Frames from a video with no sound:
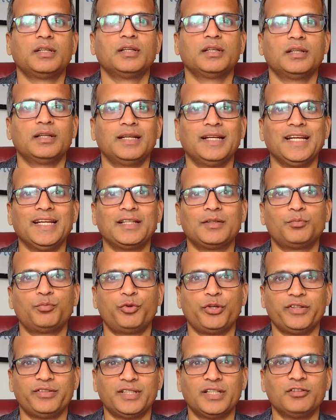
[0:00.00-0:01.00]
net
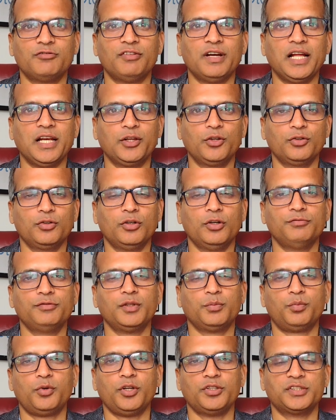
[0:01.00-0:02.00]
present value of the
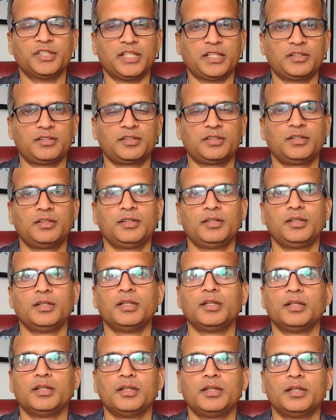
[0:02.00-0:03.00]
project.
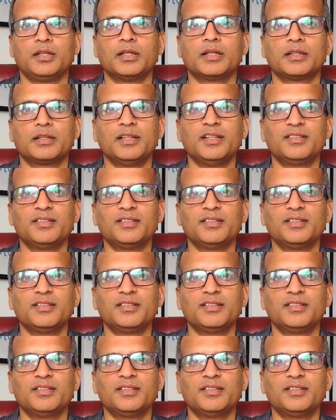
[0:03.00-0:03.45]
This